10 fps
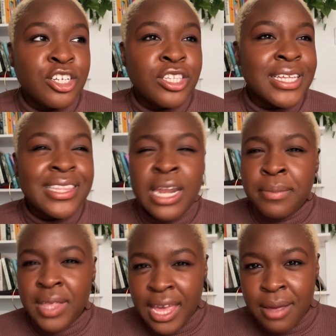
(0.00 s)
like the name
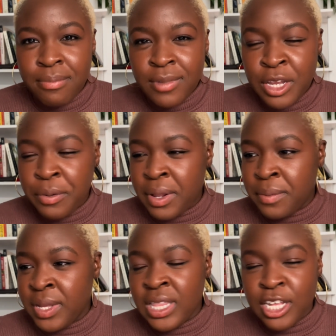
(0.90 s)
of the game. You know what I
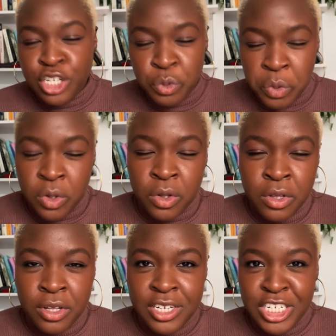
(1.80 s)
mean? Like, she's
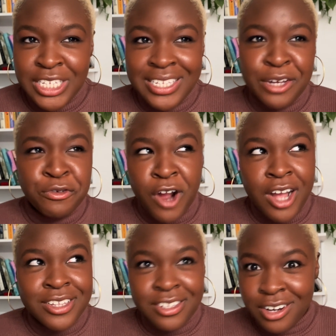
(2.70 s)
a
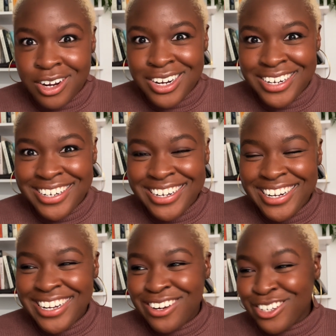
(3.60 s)
rock star,
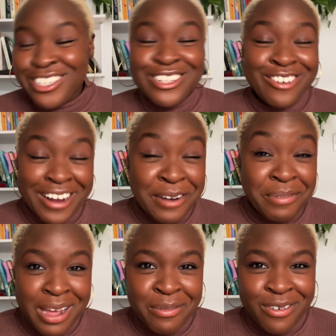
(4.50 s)
or she's trying to
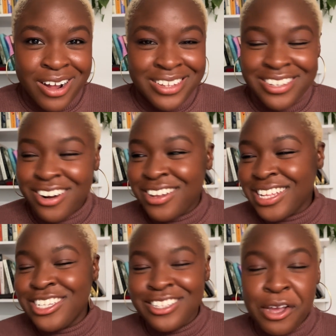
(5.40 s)
become a rock star. Like,
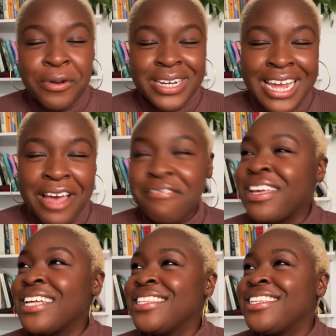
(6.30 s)
she's going to have
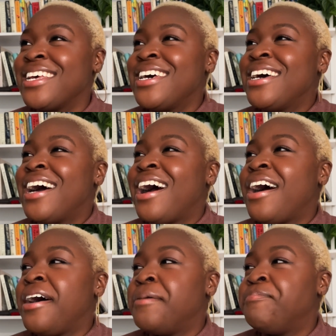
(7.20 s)
fans.
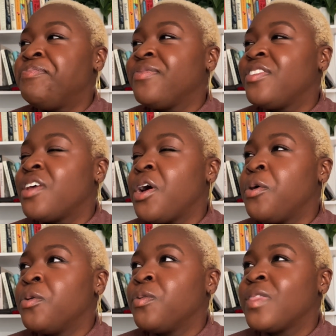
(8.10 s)

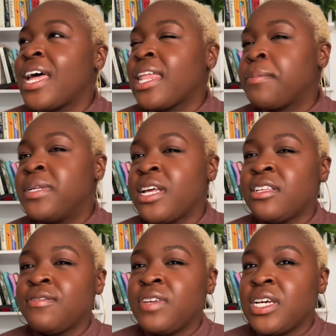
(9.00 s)
So that like
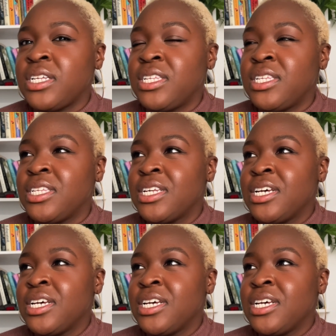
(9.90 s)
possessiveness